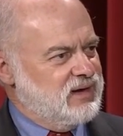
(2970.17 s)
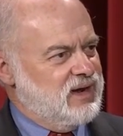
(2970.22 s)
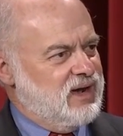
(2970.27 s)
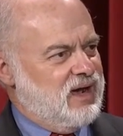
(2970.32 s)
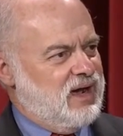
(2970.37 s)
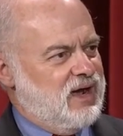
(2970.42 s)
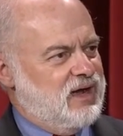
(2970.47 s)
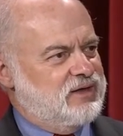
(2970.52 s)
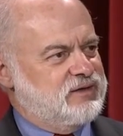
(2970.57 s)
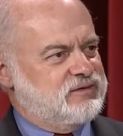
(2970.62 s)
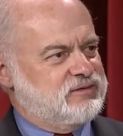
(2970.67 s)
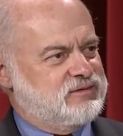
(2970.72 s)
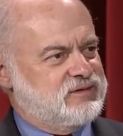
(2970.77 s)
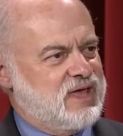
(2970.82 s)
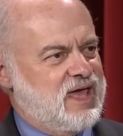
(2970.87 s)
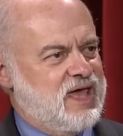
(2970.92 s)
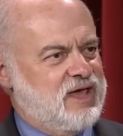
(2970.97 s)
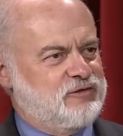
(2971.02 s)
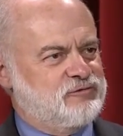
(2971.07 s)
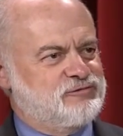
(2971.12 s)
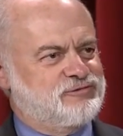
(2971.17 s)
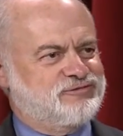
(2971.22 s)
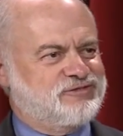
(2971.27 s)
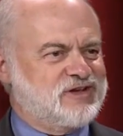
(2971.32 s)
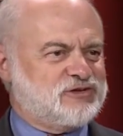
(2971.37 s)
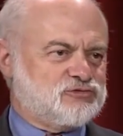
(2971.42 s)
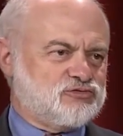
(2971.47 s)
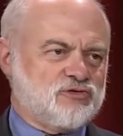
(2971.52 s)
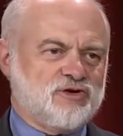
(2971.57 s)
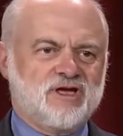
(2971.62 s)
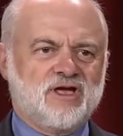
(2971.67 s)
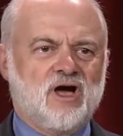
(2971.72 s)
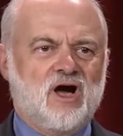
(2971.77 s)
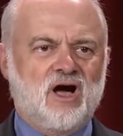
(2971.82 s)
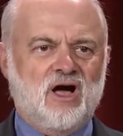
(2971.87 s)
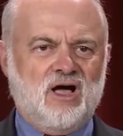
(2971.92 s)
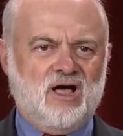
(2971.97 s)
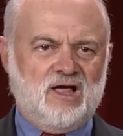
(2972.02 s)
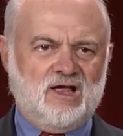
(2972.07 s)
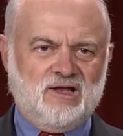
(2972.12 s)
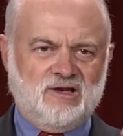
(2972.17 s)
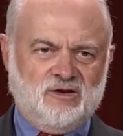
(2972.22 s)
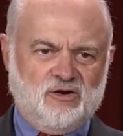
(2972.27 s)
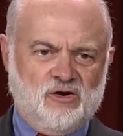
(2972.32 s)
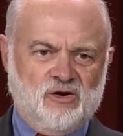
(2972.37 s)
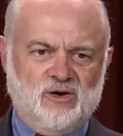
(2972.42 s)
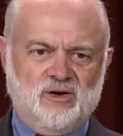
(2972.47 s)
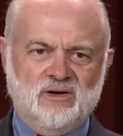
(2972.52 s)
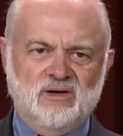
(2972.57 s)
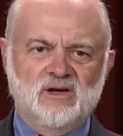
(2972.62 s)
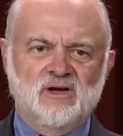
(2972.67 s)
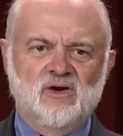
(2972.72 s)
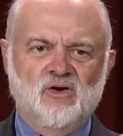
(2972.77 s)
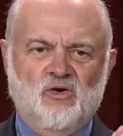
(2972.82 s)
than vitriol or